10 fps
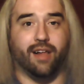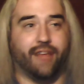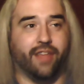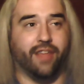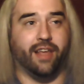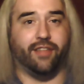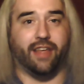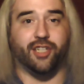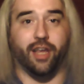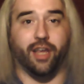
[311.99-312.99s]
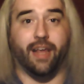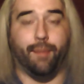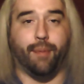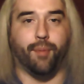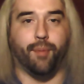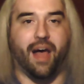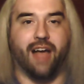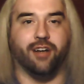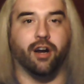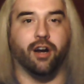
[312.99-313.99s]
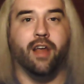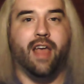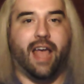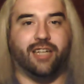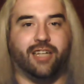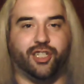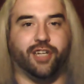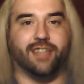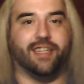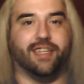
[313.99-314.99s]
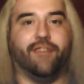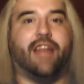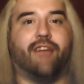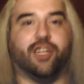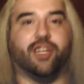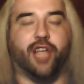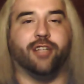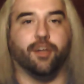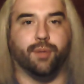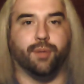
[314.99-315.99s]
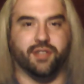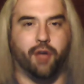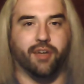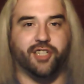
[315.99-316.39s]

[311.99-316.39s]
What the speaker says: I think that she could get people behind her, and she doesn't even have to change her persona.